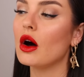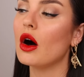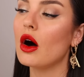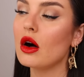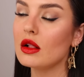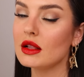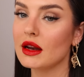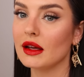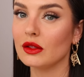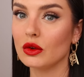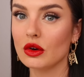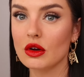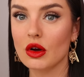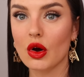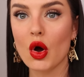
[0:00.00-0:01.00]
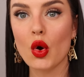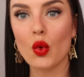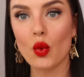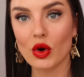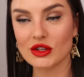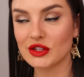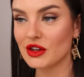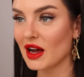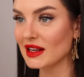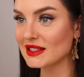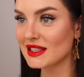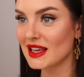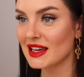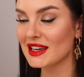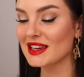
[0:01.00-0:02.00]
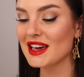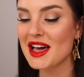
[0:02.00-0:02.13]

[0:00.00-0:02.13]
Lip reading: holiday look. What do you guys think?